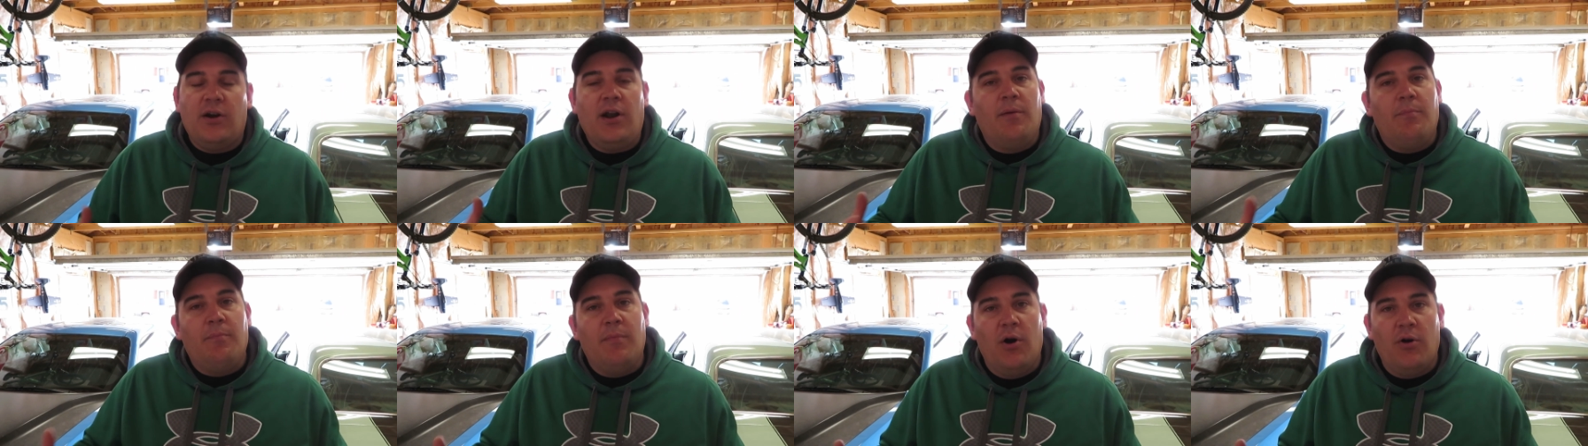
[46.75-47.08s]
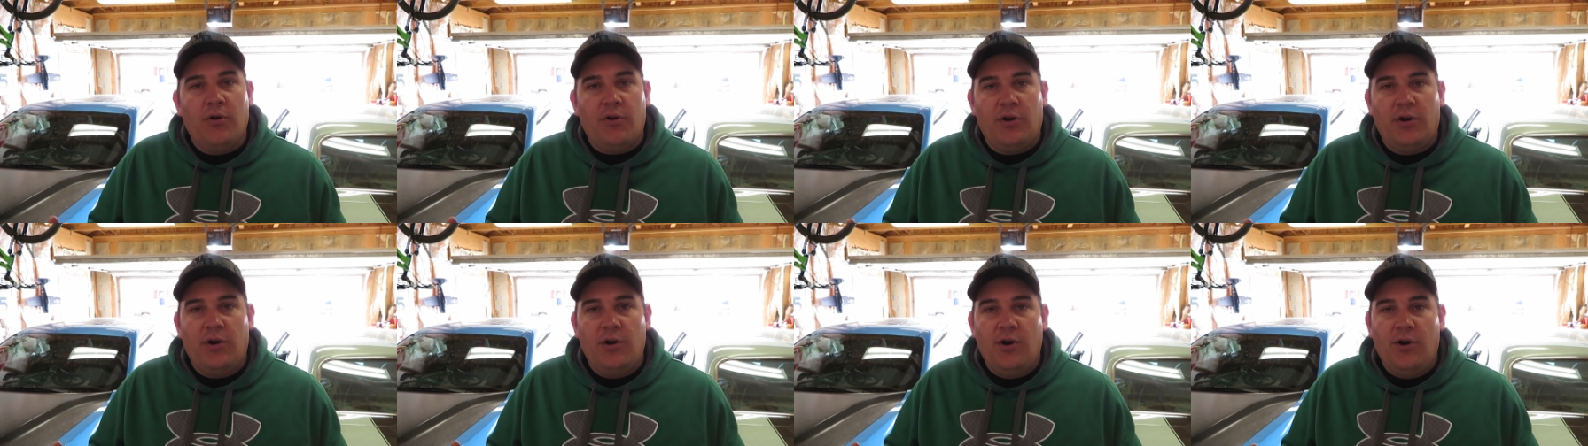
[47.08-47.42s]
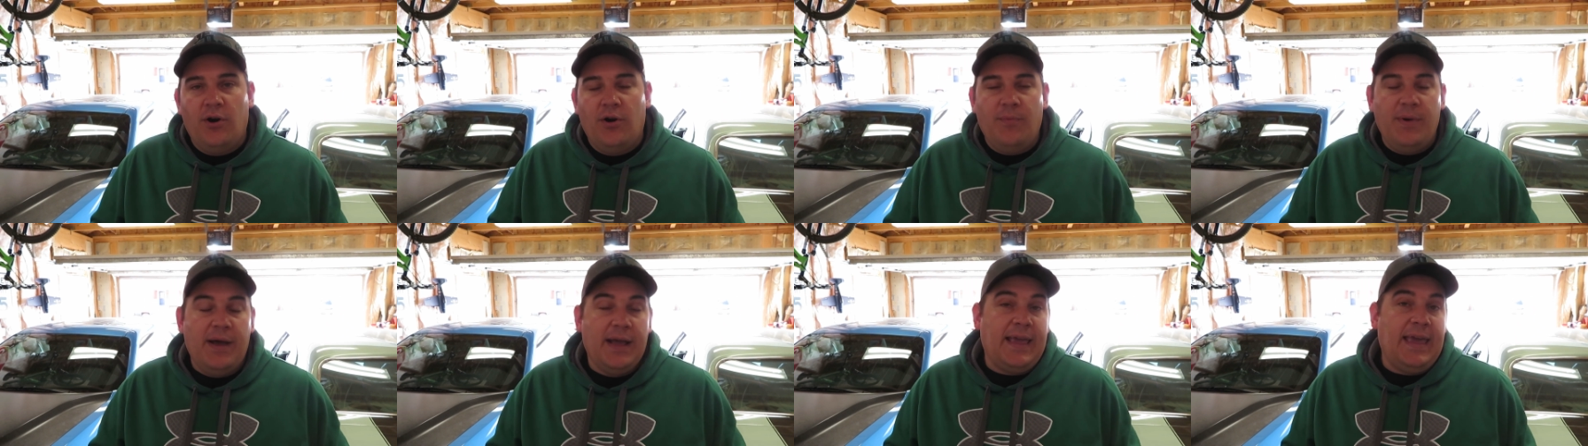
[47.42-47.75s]
a
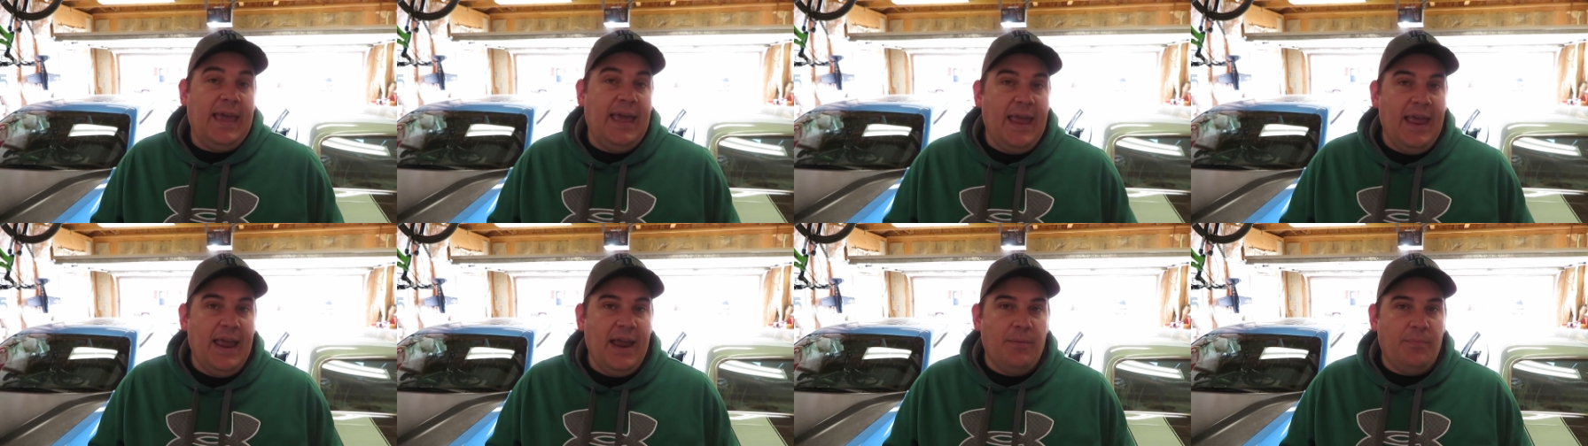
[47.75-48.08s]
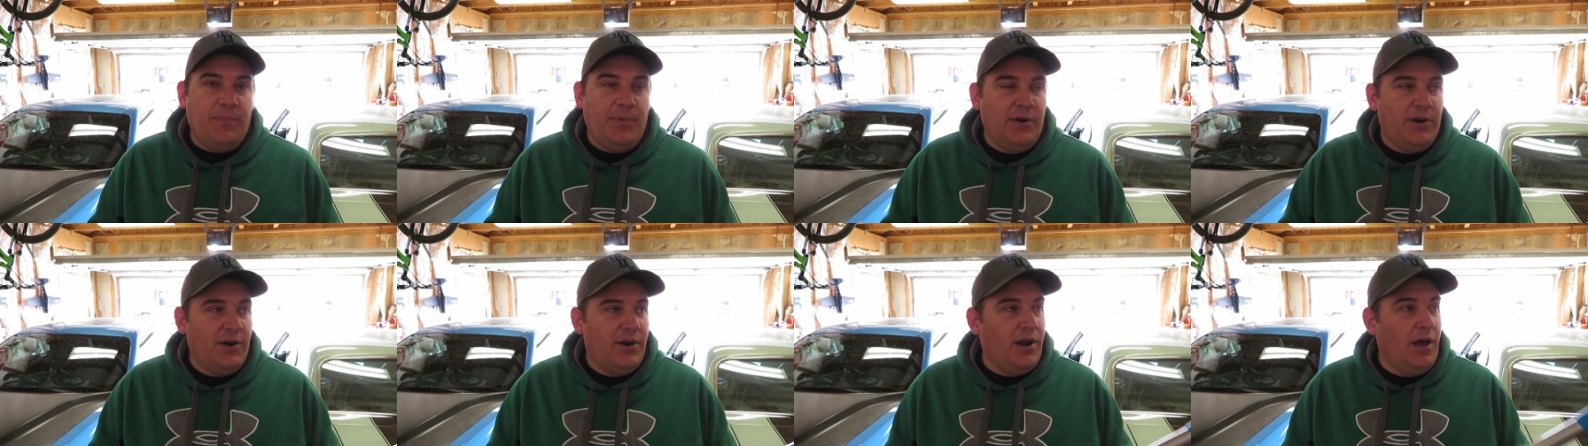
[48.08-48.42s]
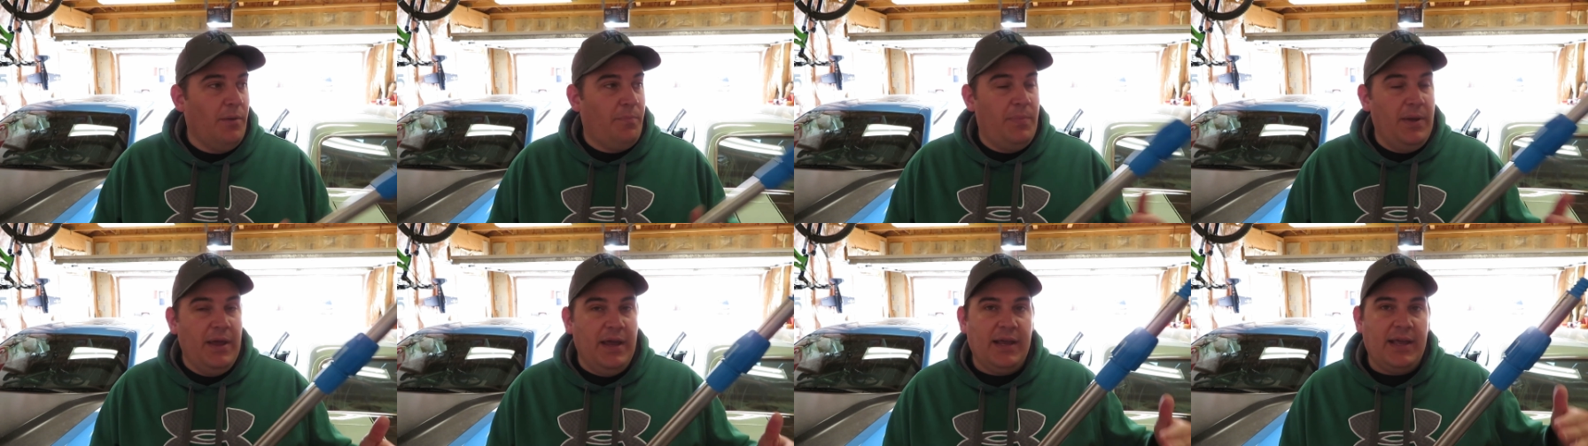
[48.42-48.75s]
motorhome, a camper, a
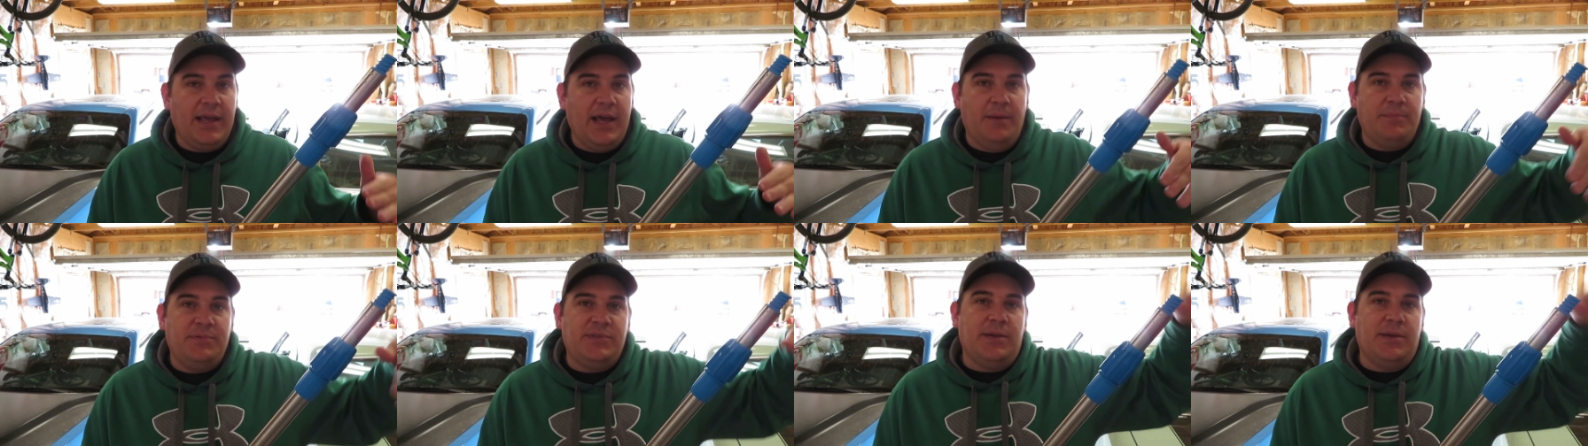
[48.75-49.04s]
pickup,